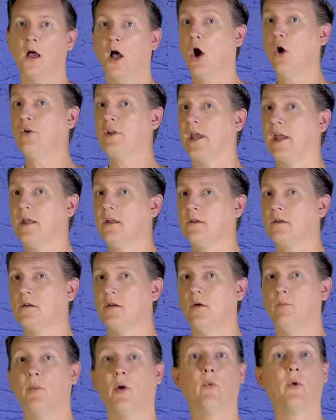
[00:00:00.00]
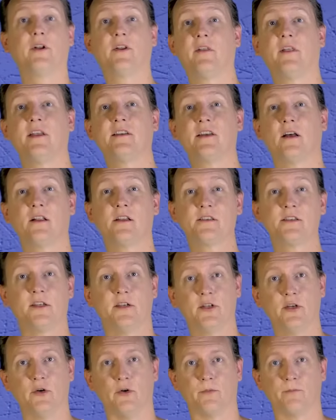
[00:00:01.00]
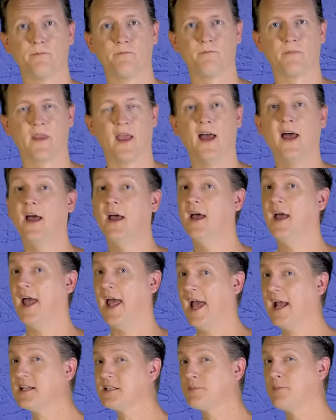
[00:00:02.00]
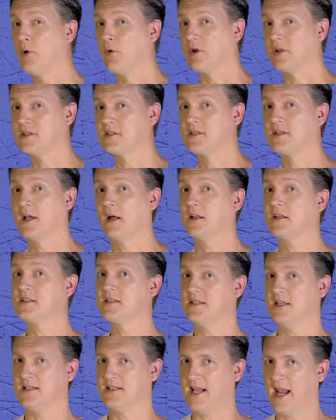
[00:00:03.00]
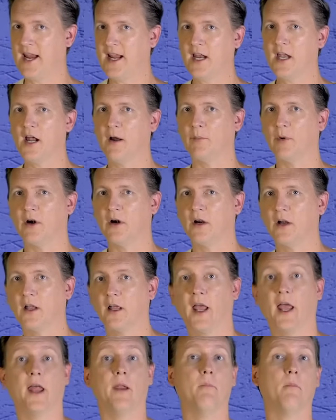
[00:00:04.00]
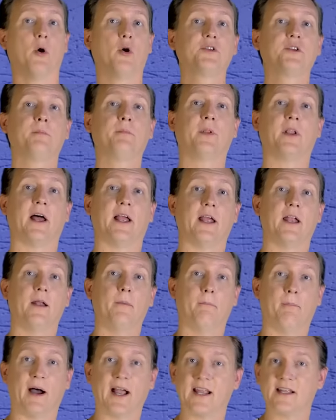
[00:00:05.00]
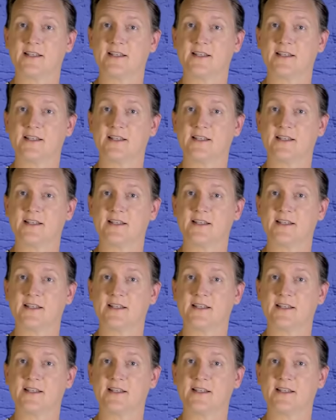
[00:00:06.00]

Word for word: Okay, but what do they tell us to do? Exponents tell us to take a number and multiply it by